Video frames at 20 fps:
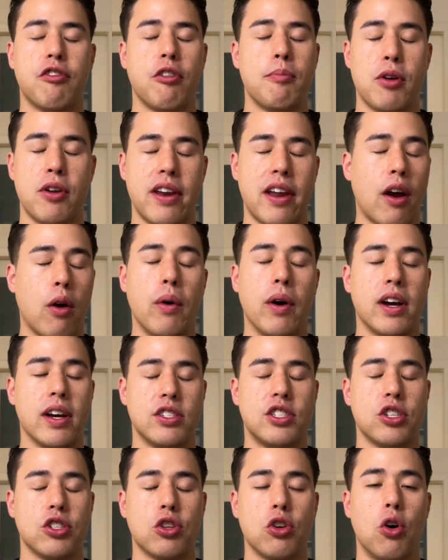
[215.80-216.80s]
from your network
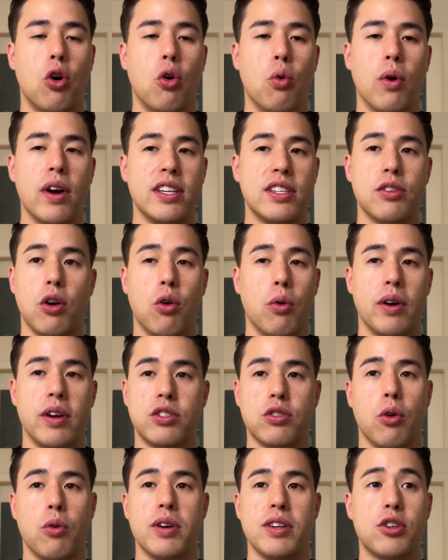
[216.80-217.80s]
is just always,
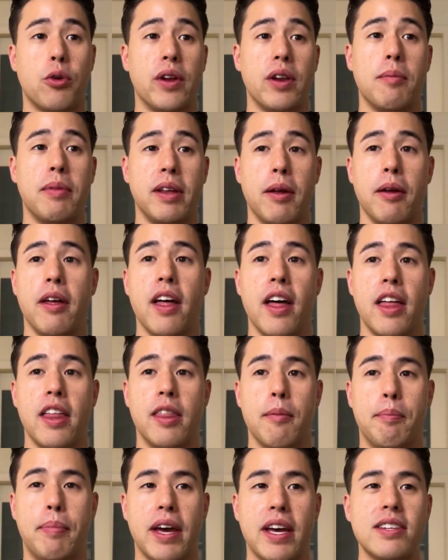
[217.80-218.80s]
always, always going to be
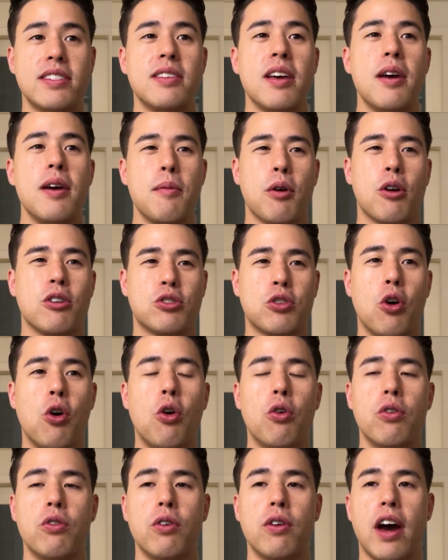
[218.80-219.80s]
the best, because
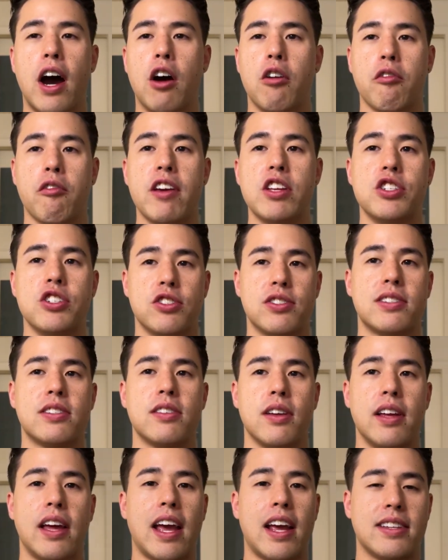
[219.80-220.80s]
cold outreach
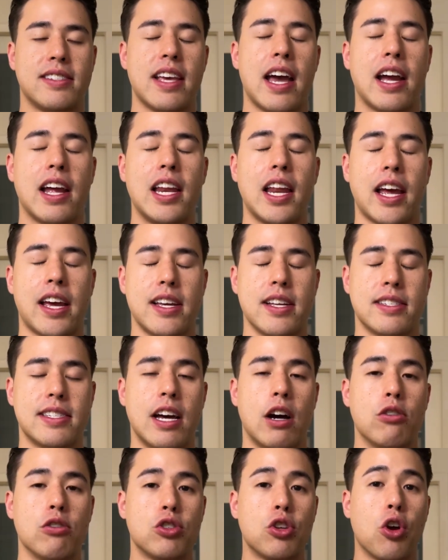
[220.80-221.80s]
is exactly like it
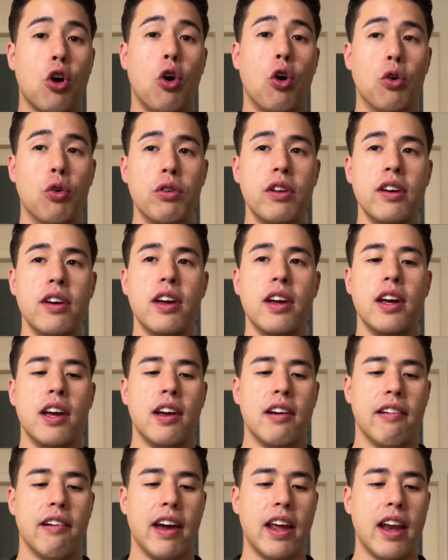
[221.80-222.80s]
sounds, cold,
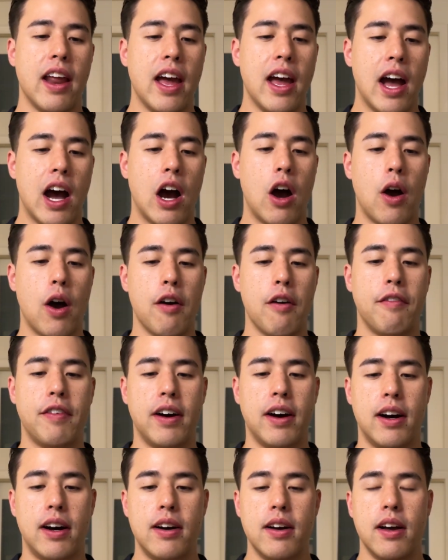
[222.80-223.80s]
right?
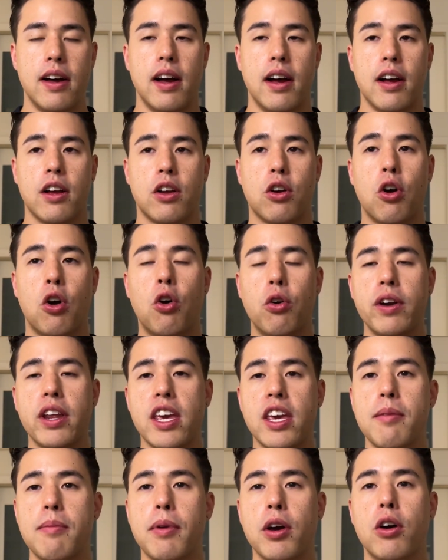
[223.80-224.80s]
However, cold
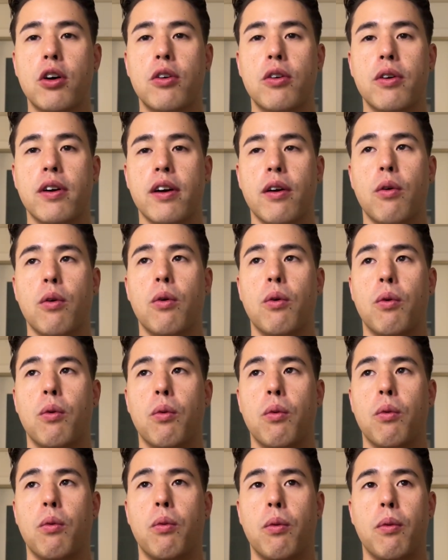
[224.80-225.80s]
email,
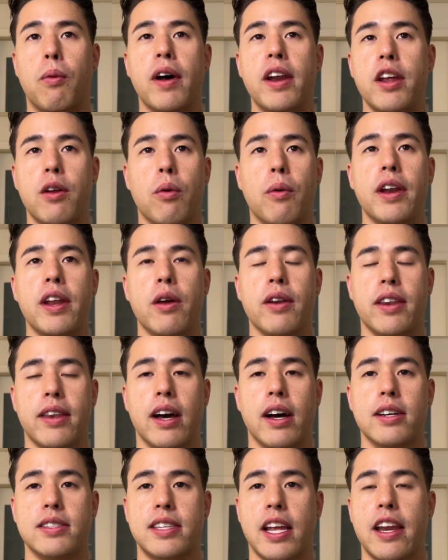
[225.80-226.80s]
what it
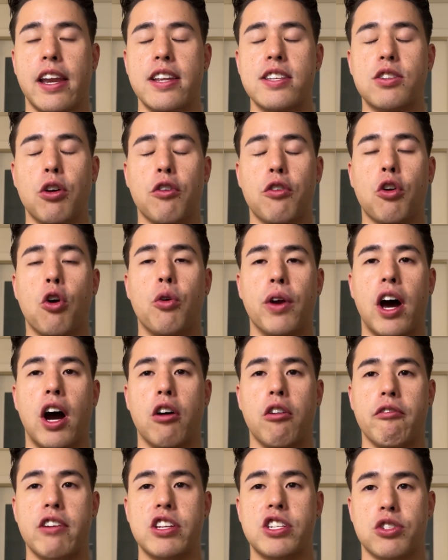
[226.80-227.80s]
does, and any sort of cold
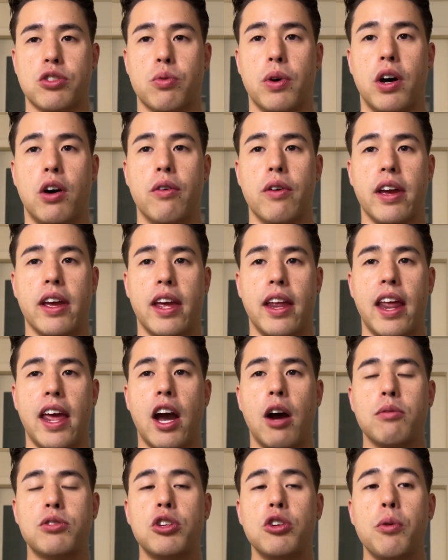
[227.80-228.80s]
outreach as well, it
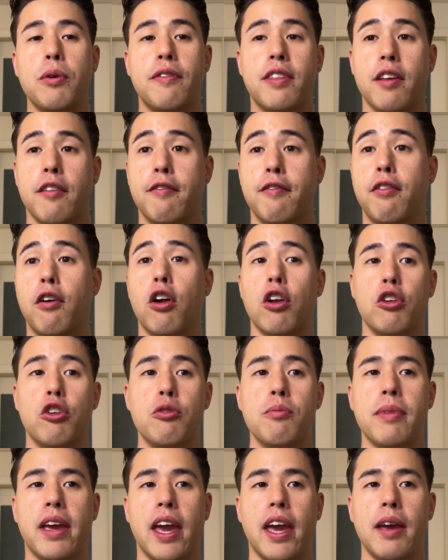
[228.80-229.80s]
helps you with the
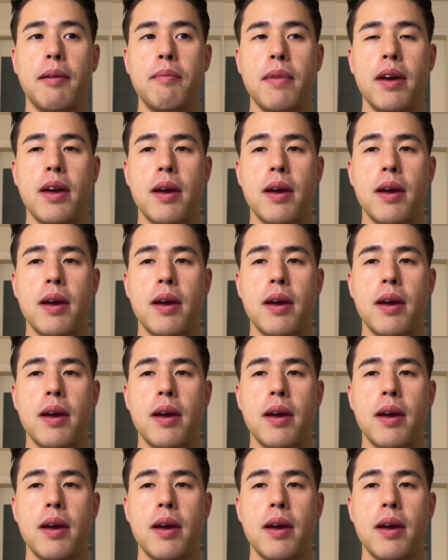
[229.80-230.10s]
volume game,